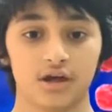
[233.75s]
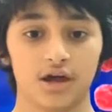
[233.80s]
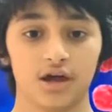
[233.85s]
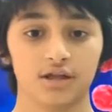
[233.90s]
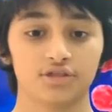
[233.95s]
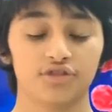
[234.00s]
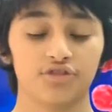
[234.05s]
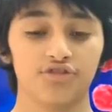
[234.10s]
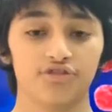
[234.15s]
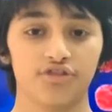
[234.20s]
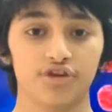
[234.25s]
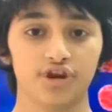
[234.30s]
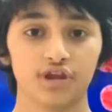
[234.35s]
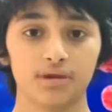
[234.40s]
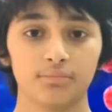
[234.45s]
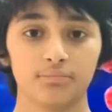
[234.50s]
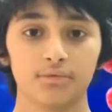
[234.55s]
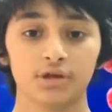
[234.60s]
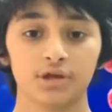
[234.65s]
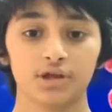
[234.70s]
and
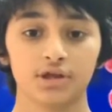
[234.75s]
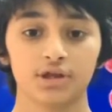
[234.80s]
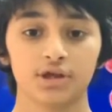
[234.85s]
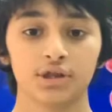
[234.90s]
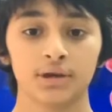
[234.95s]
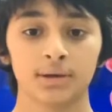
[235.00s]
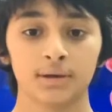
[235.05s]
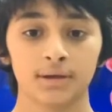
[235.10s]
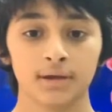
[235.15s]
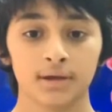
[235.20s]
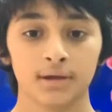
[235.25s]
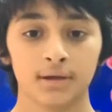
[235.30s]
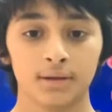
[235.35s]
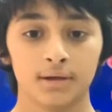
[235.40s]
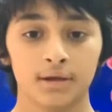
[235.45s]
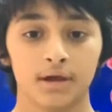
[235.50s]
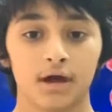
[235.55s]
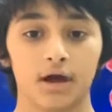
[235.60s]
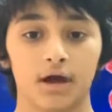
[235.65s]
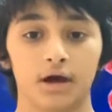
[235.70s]
3 million
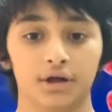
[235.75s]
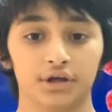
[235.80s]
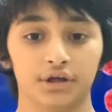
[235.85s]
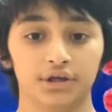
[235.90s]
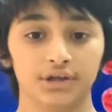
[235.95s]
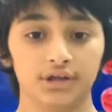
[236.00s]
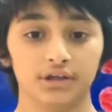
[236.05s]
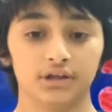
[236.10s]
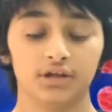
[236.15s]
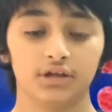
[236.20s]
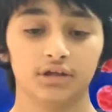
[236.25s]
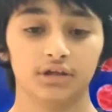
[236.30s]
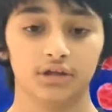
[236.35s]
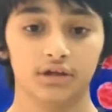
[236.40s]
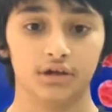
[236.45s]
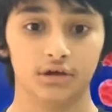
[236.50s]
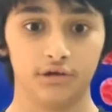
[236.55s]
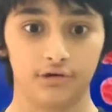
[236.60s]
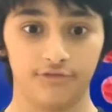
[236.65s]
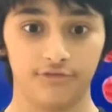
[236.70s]
are getting
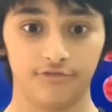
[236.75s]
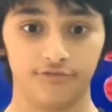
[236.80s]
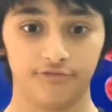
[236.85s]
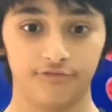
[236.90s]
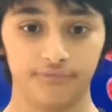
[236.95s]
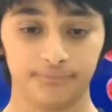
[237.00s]
care of.